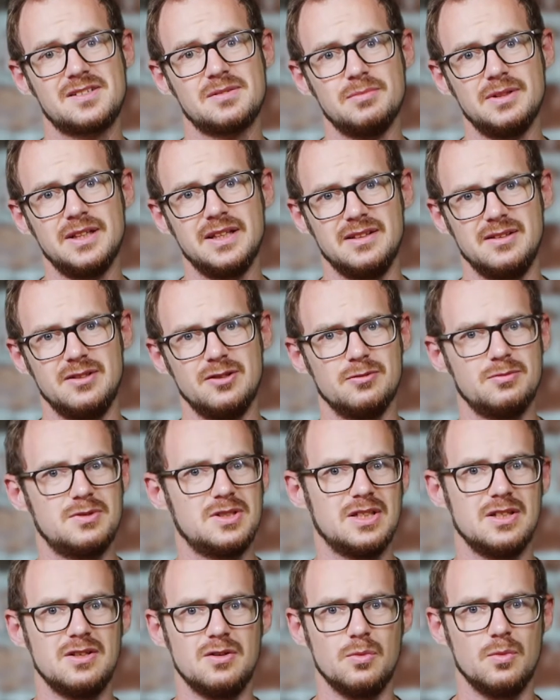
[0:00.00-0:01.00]
completely up
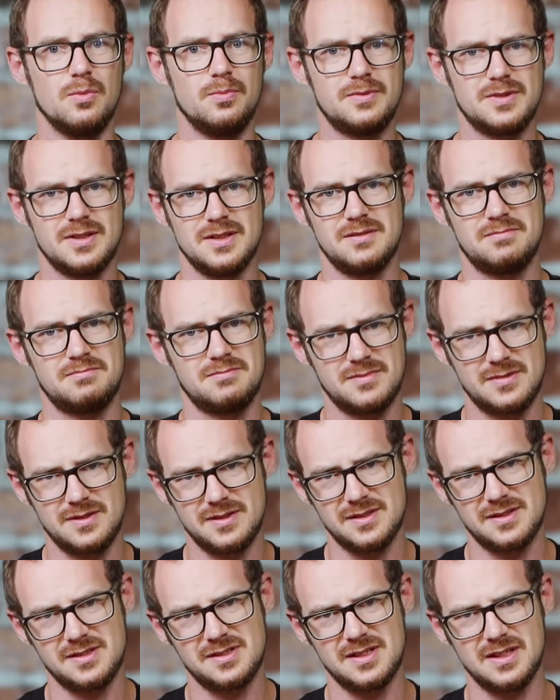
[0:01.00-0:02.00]
to you to
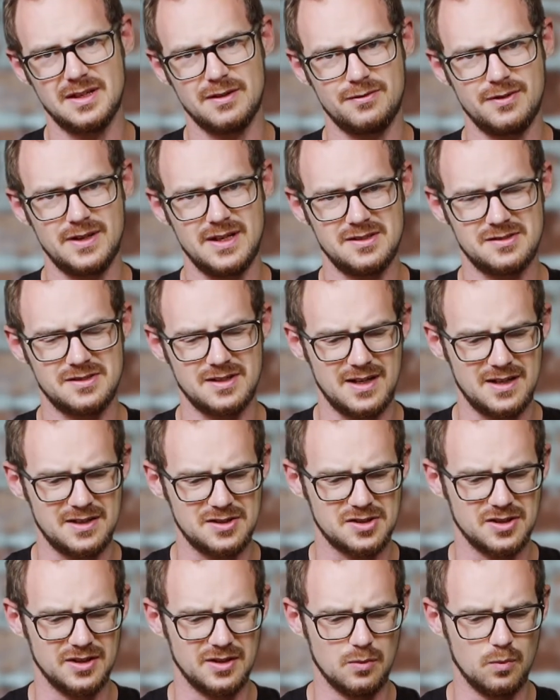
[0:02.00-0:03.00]
see if it's
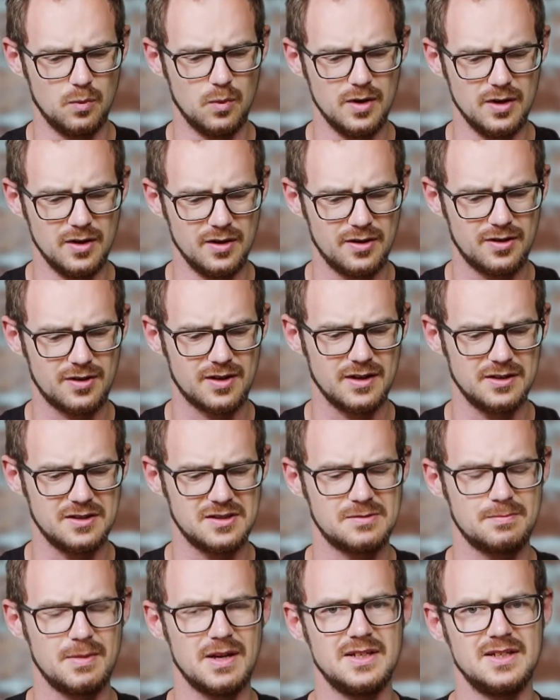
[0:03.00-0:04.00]
actually worth kind of
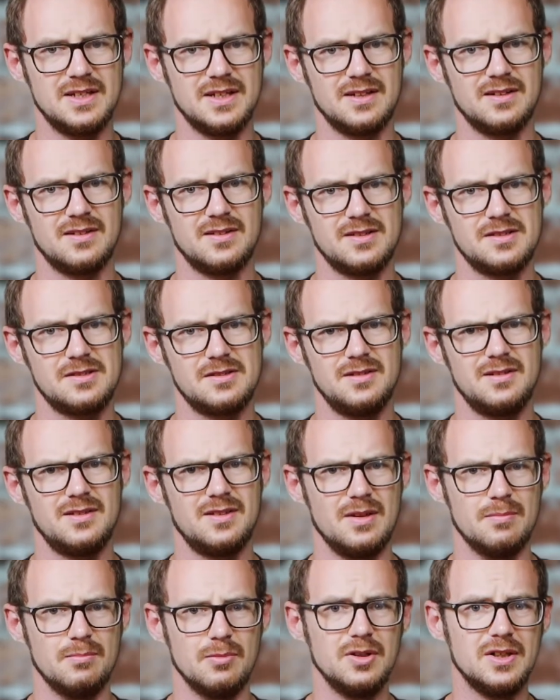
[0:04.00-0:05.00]
spending
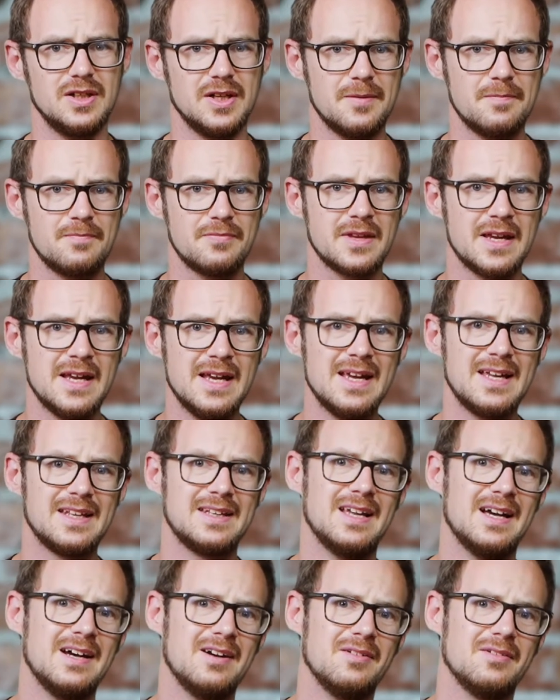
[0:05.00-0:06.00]
the money.
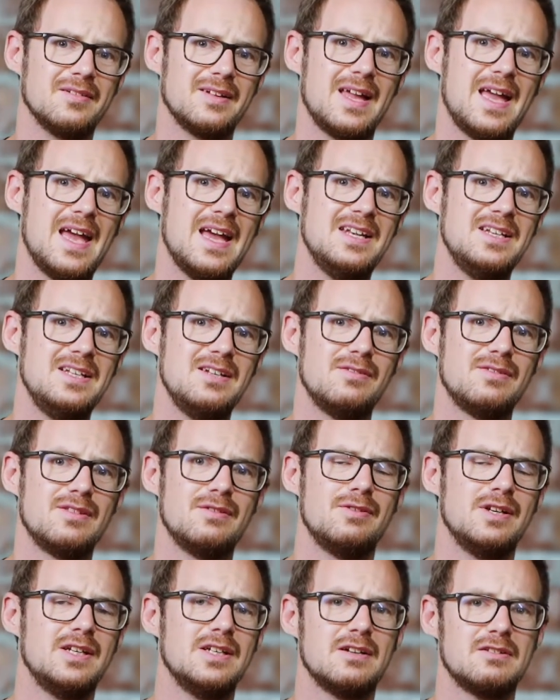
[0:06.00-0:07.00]
Now, any of the
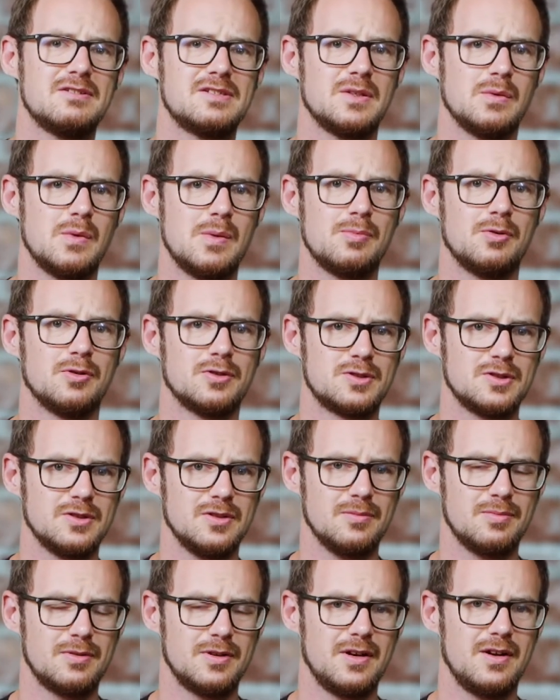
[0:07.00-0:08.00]
videos that we put
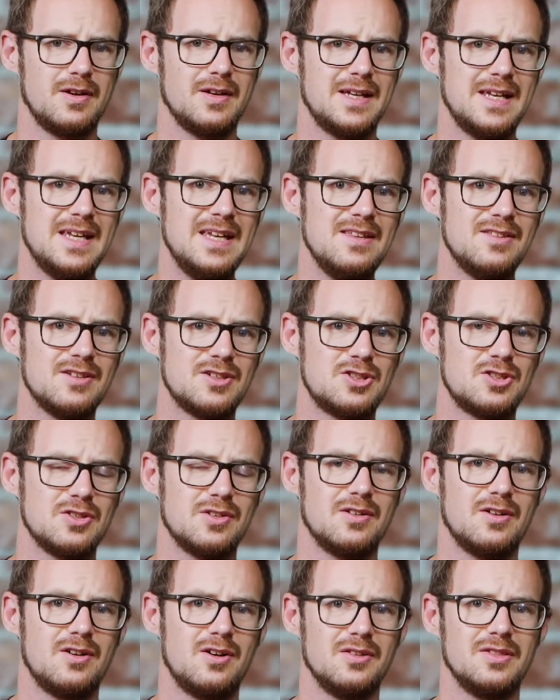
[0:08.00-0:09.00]
up are either
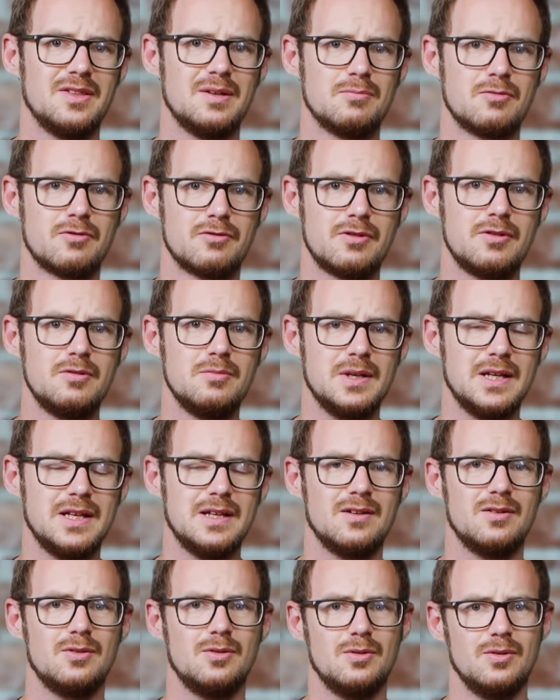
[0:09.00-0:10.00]
shot on the
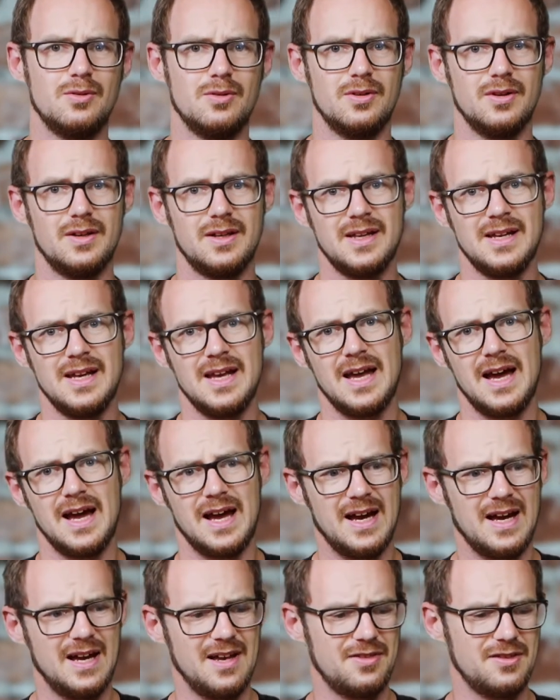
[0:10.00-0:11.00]
Marumi or
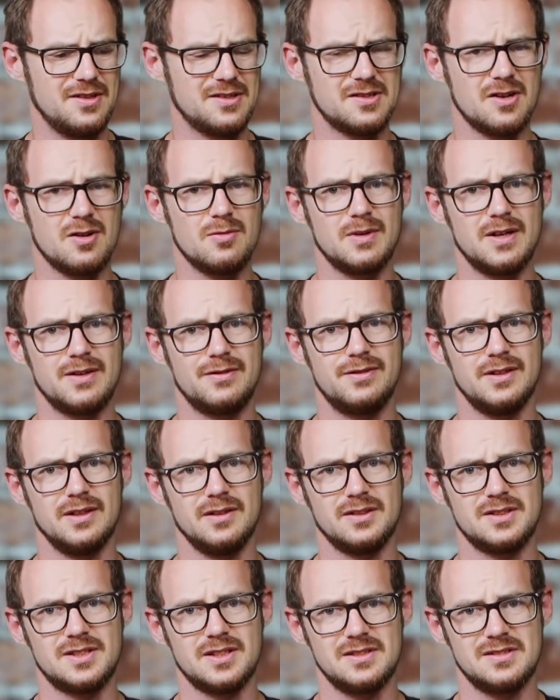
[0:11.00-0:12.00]
the Zomei
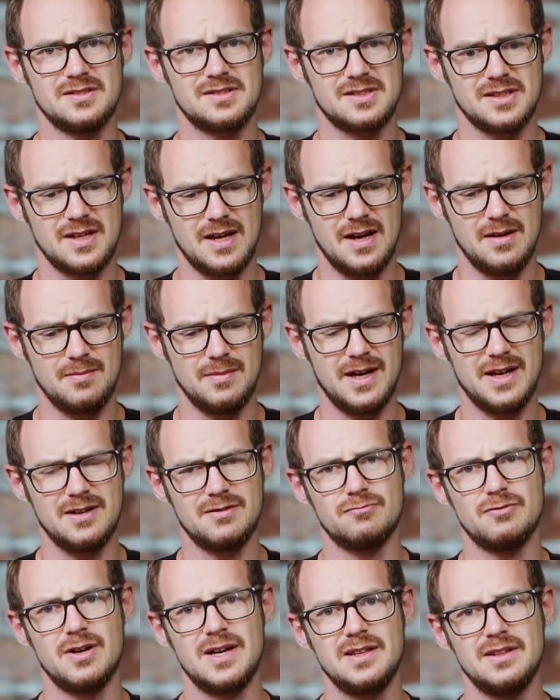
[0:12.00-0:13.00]
filters. I
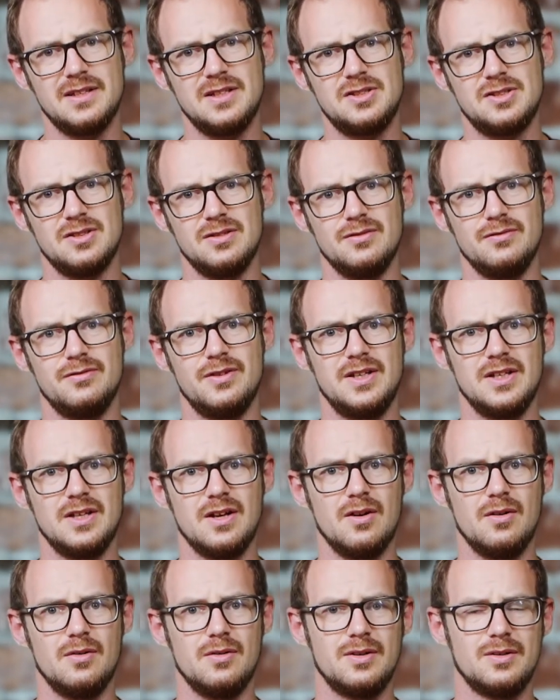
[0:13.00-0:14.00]
rarely shoot
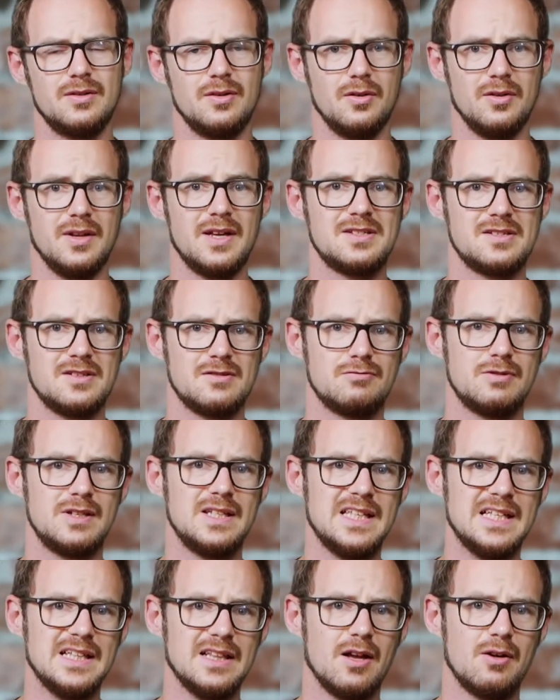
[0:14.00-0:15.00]
video unless it's
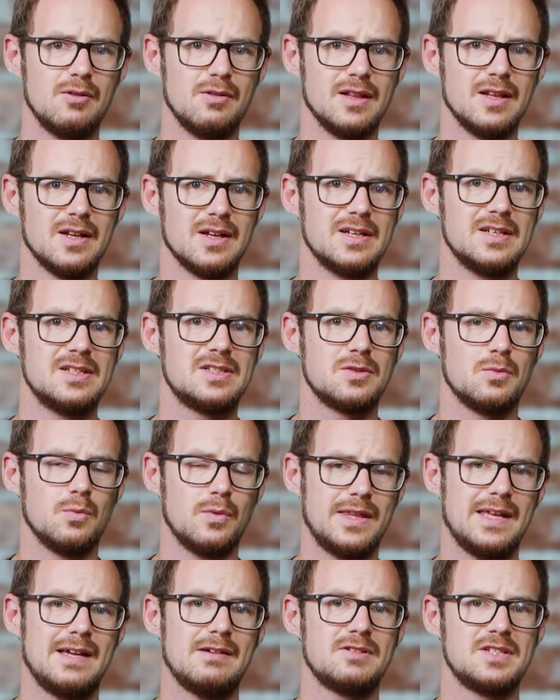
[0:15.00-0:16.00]
really low light
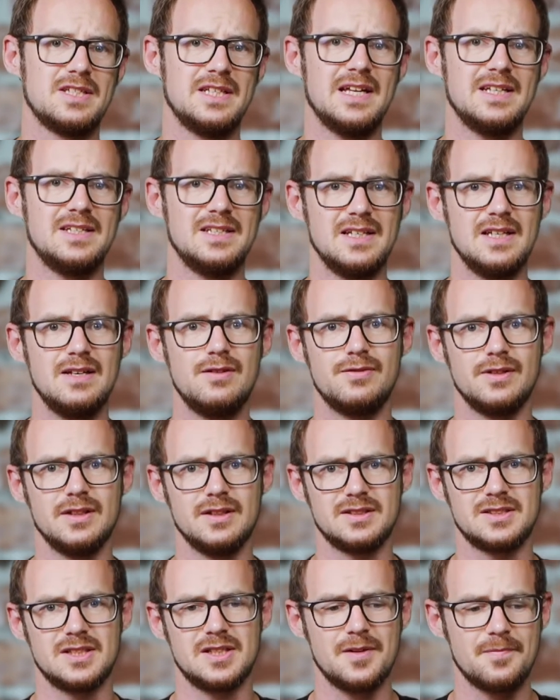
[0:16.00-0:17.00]
without an ND
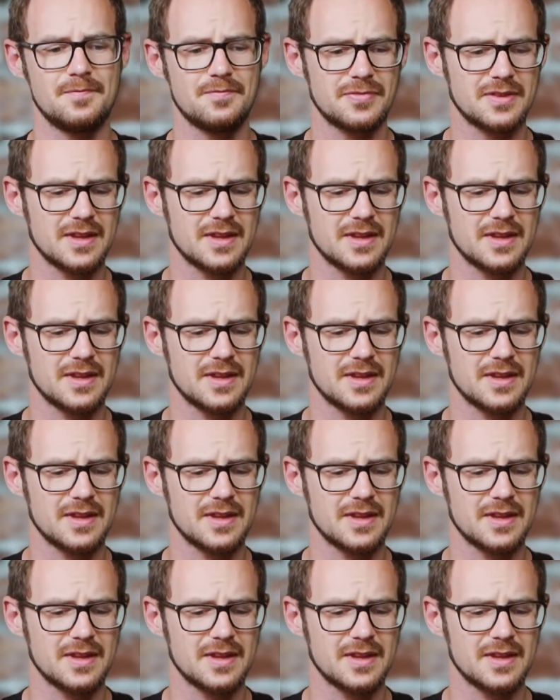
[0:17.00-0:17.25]
filter.